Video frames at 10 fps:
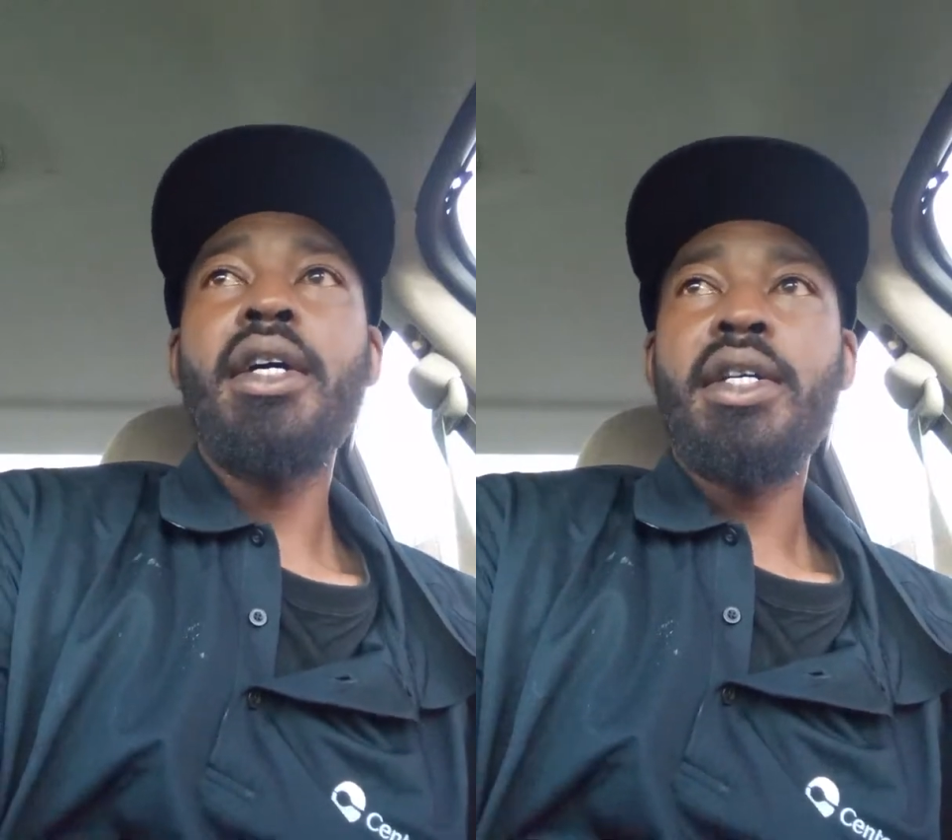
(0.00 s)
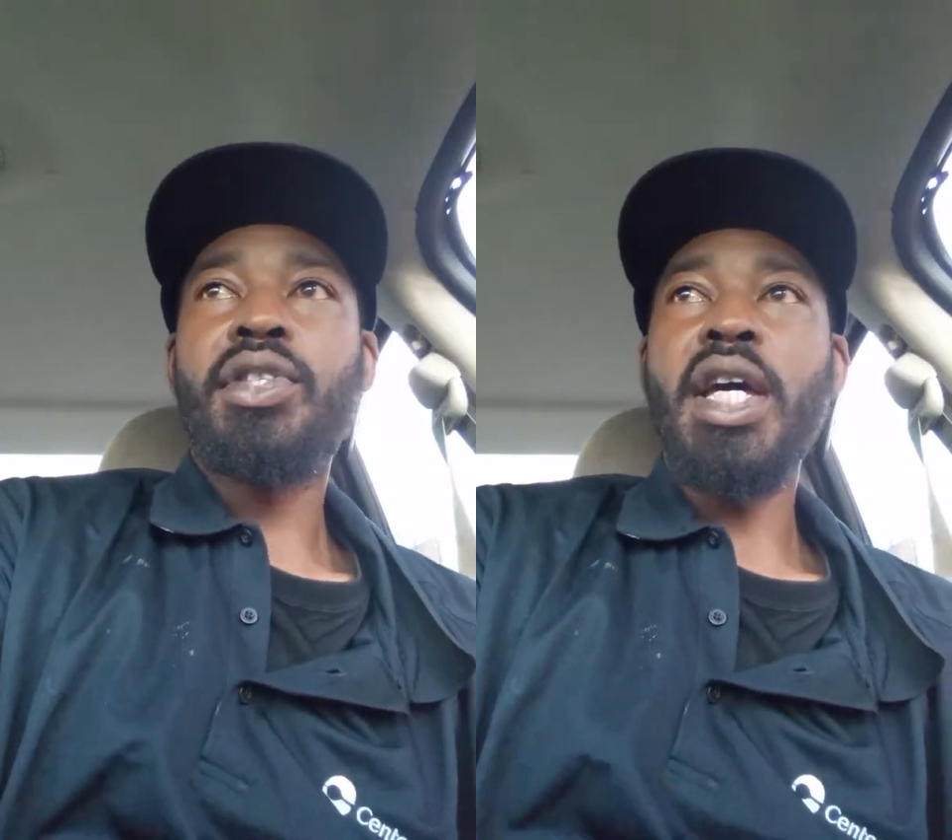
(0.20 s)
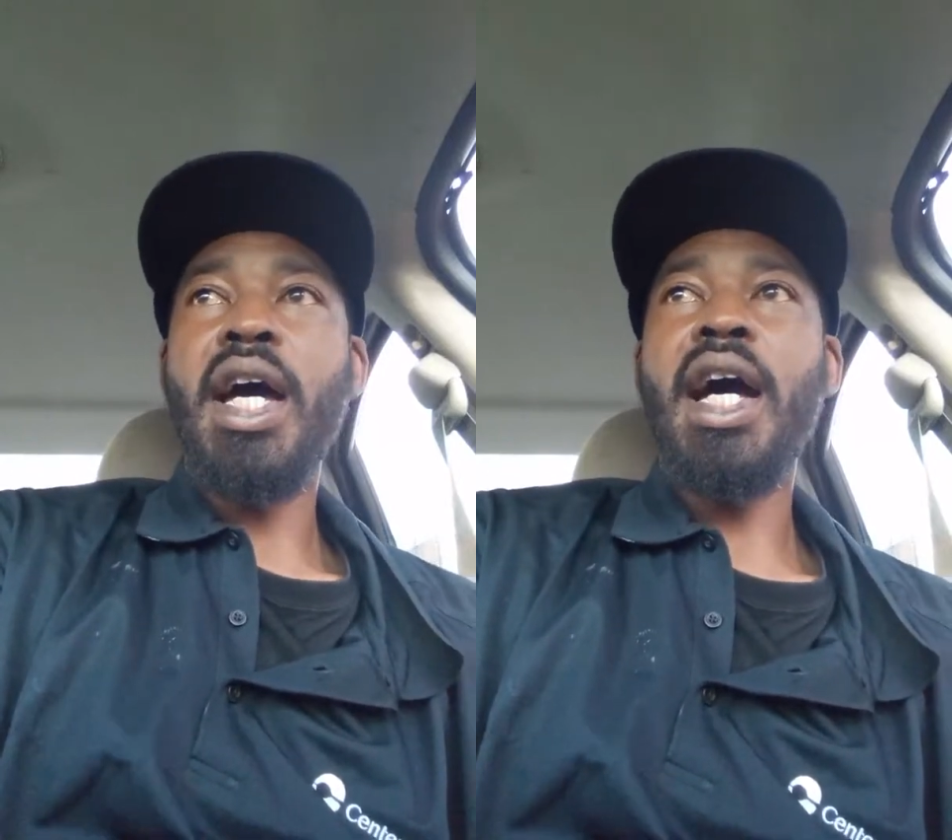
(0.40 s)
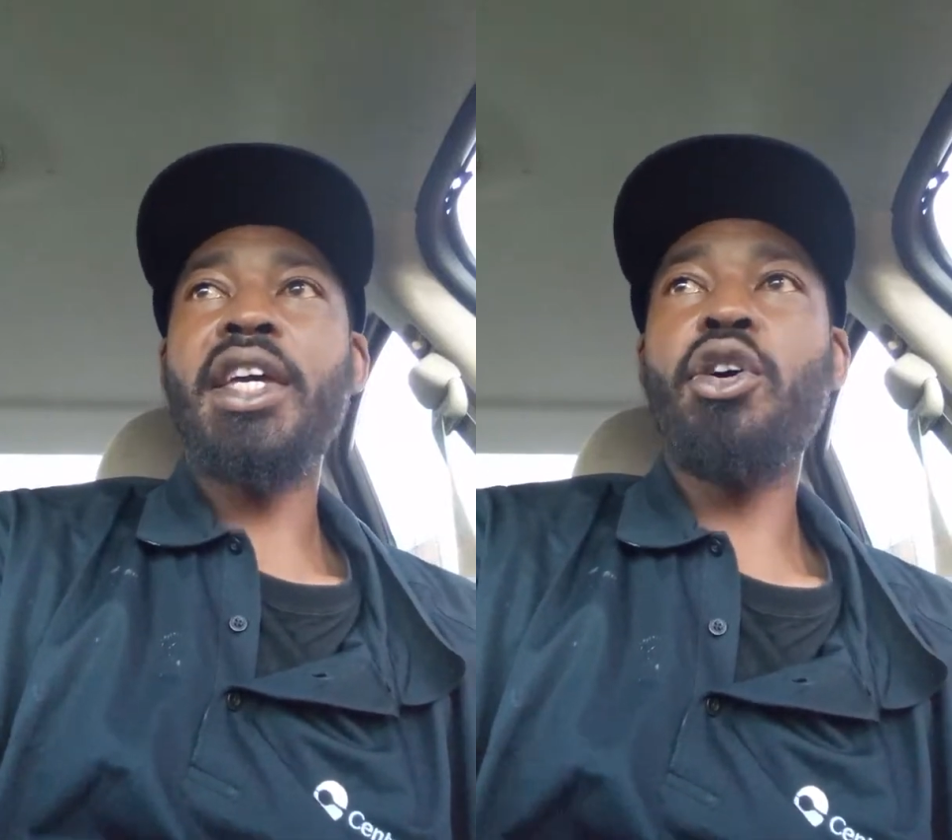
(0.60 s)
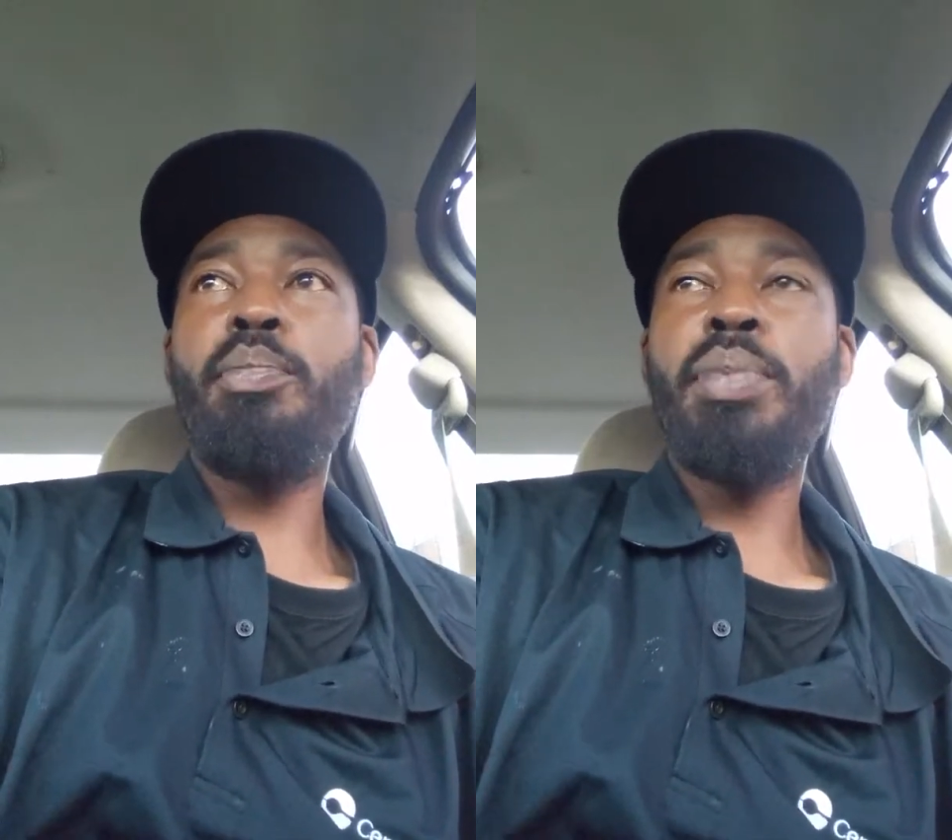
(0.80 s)
saying how
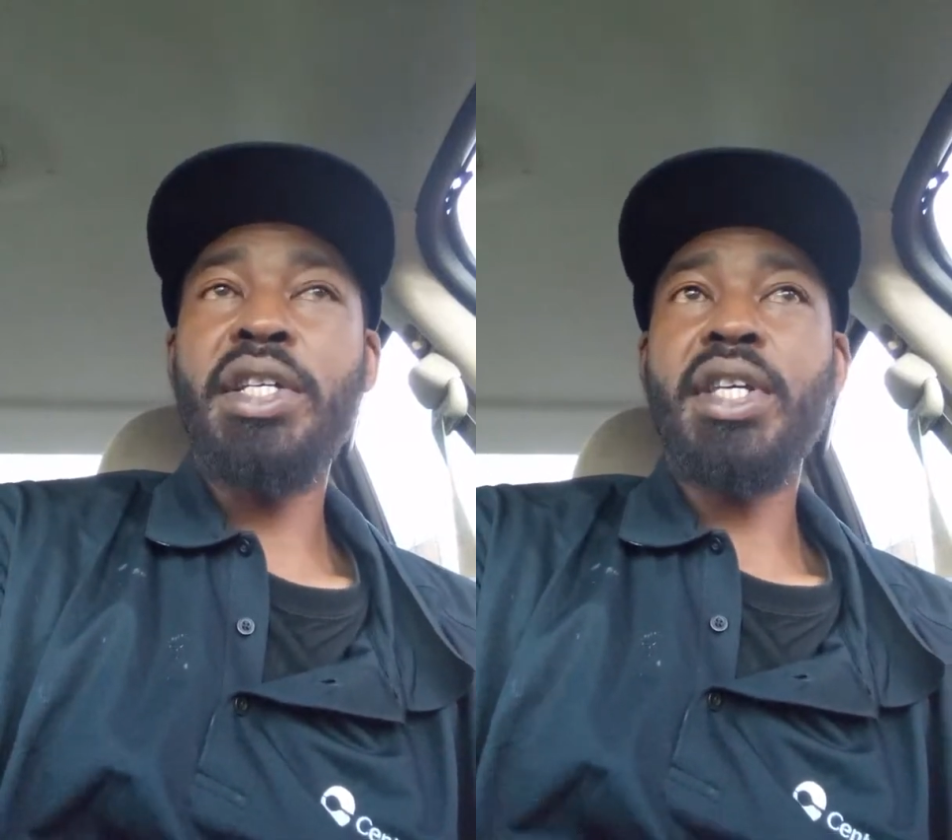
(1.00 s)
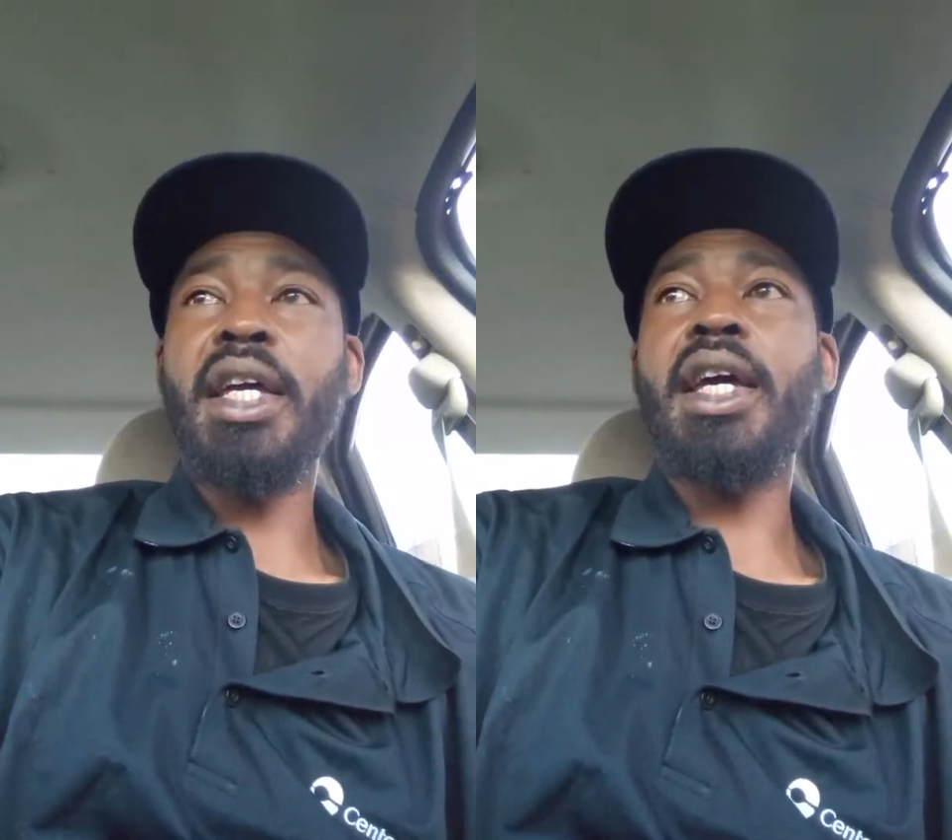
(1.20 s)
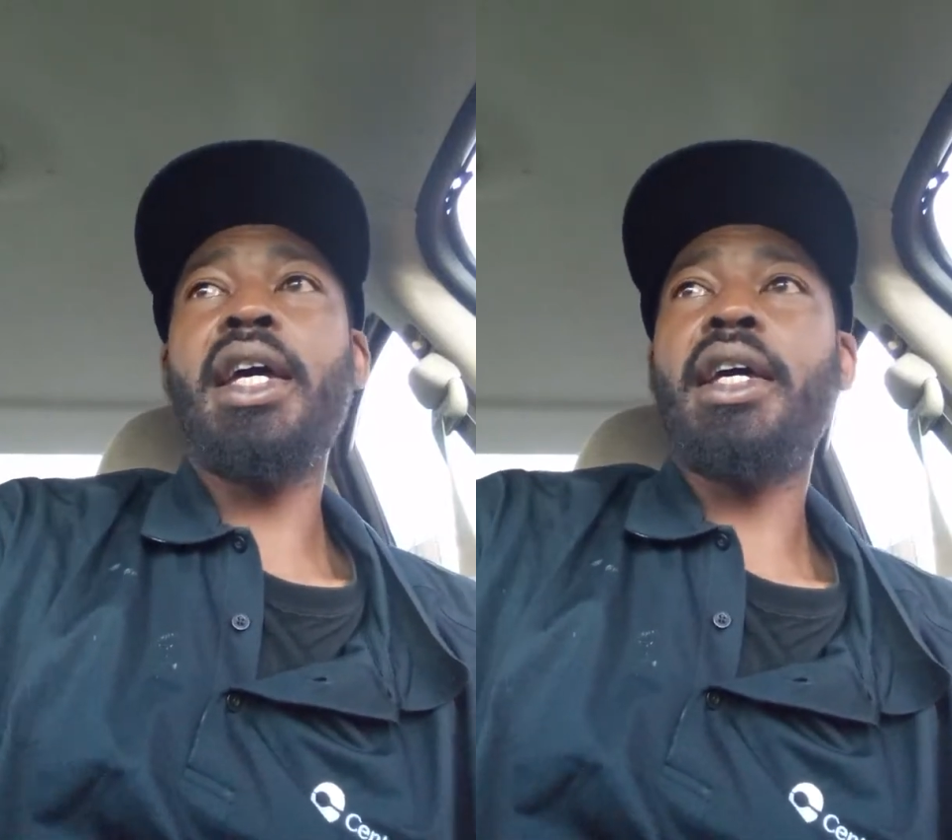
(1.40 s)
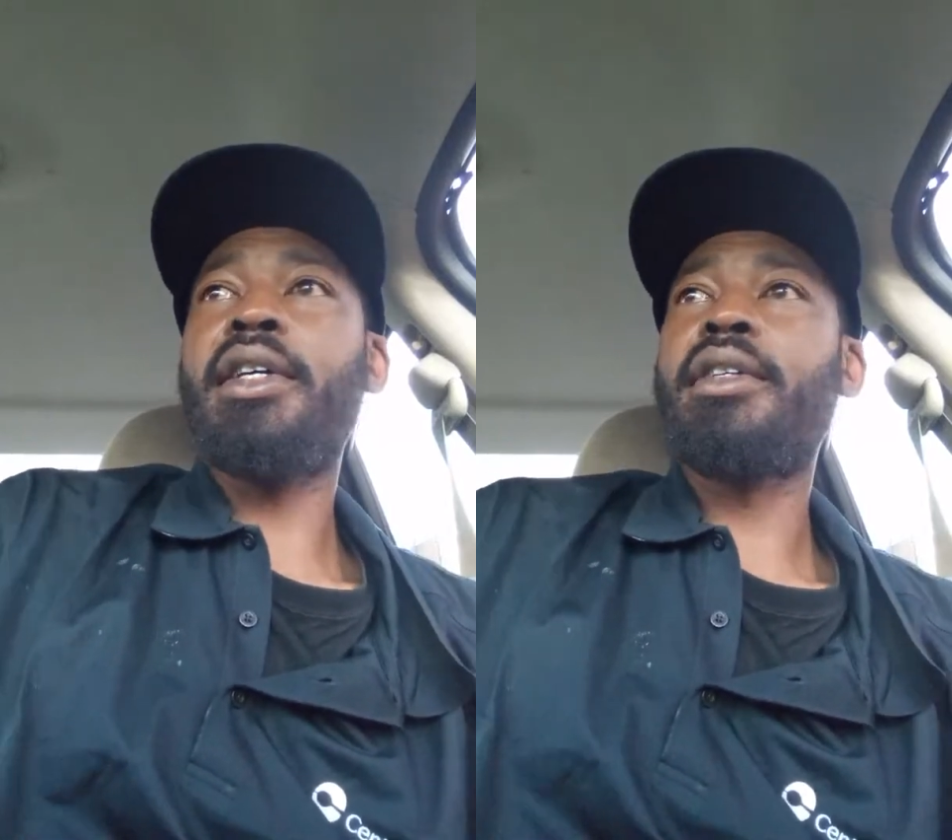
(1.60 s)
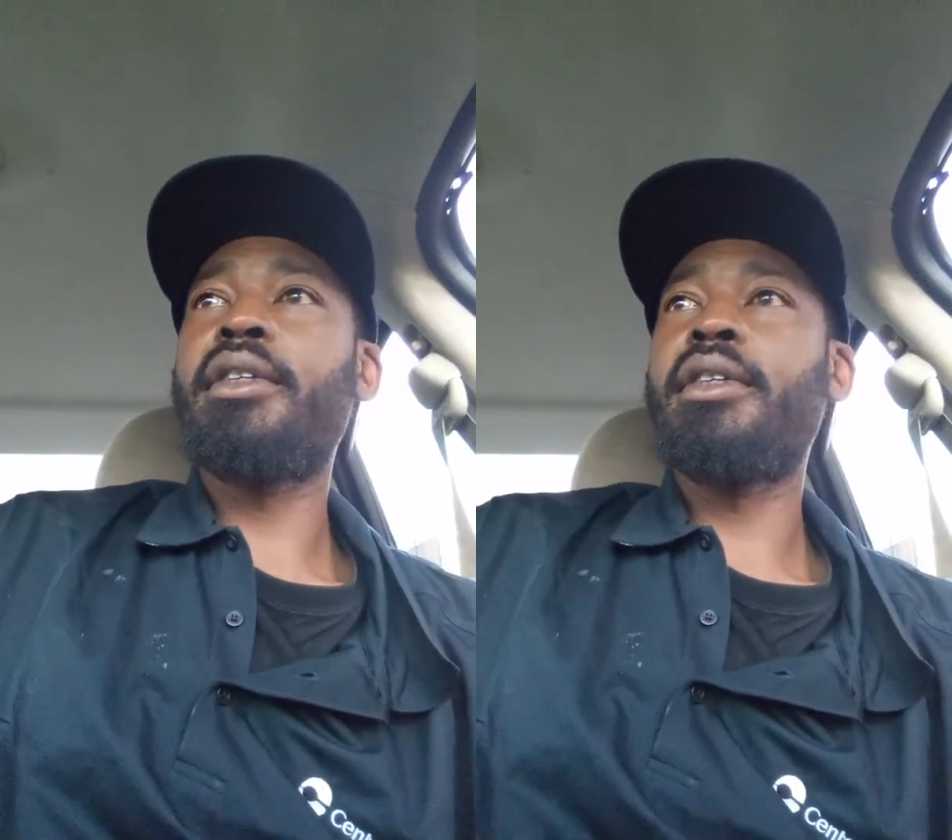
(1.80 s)
he'll beat Tank ass.